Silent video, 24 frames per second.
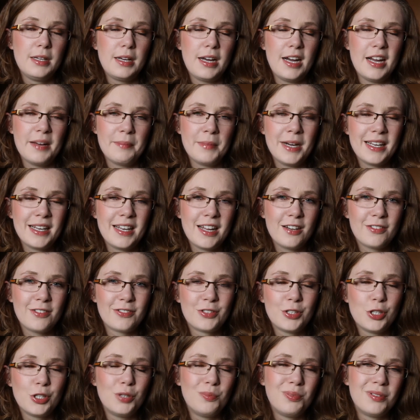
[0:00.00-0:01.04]
I might have
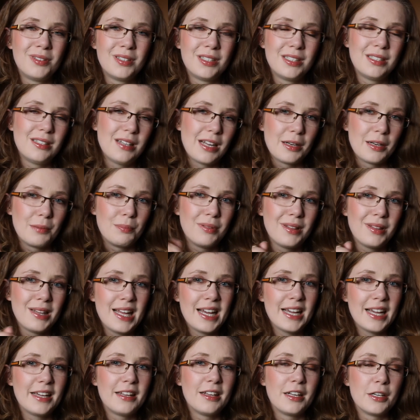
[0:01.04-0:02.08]
to open it and
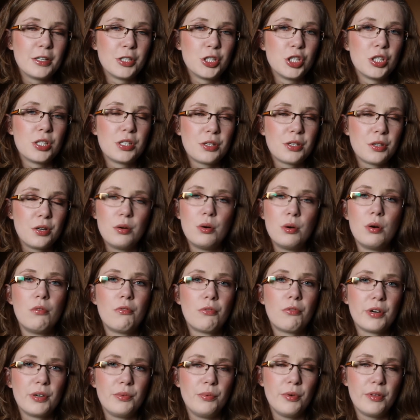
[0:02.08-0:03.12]
apply it and just go
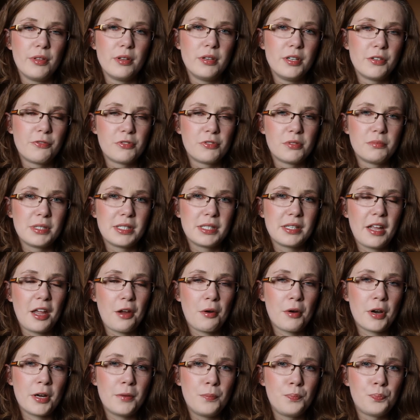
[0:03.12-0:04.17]
over it with a different
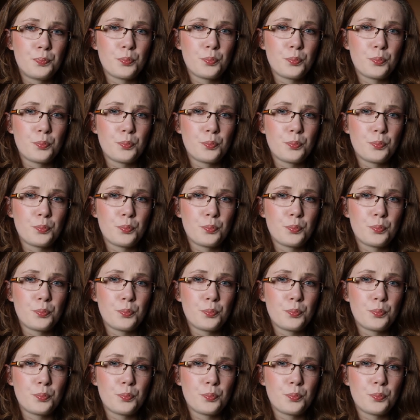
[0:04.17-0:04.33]
mascara.